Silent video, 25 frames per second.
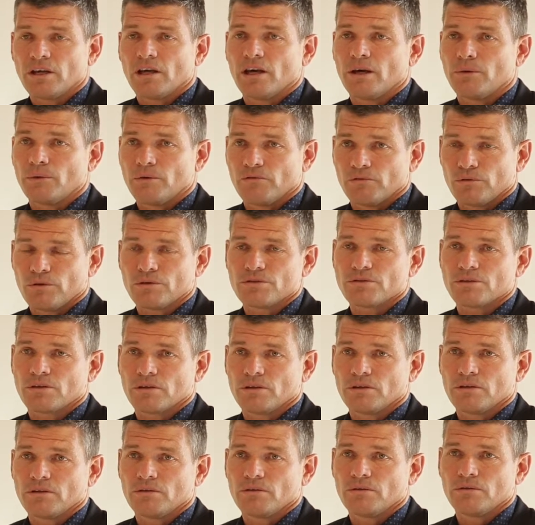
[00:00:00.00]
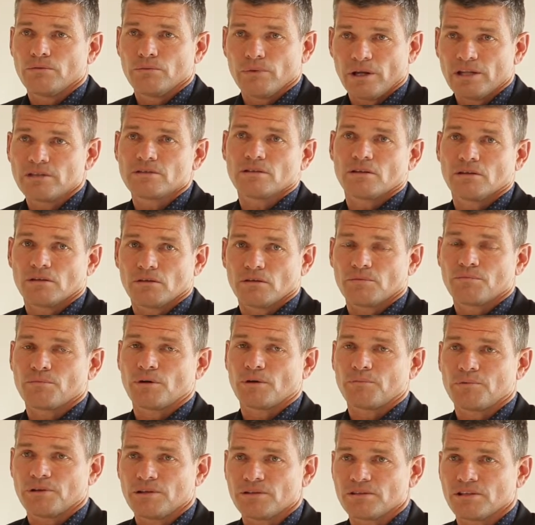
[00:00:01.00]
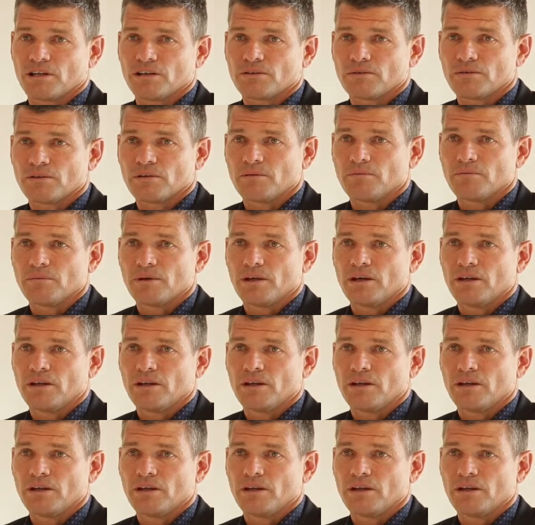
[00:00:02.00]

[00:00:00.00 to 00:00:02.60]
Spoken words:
And we've also rented a lot of properties out with them.